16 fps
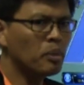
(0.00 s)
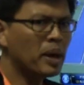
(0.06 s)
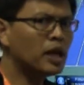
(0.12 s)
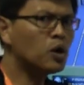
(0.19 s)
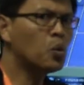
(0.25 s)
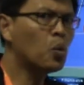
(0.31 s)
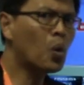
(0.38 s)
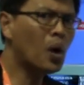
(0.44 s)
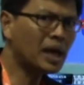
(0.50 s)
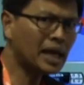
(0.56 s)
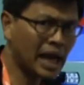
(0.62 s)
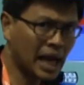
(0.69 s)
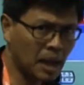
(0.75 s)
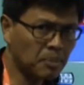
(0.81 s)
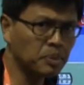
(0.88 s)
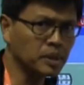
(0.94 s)
matter what
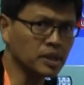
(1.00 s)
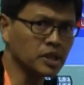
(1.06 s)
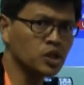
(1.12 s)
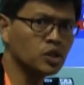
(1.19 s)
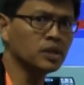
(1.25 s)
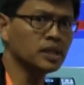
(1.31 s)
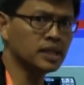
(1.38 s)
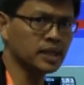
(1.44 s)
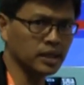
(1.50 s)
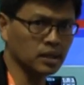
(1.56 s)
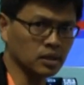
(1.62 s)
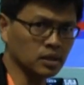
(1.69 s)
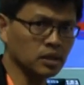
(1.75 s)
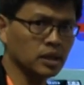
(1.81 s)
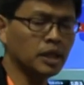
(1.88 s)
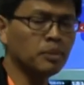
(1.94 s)
happens to the signal,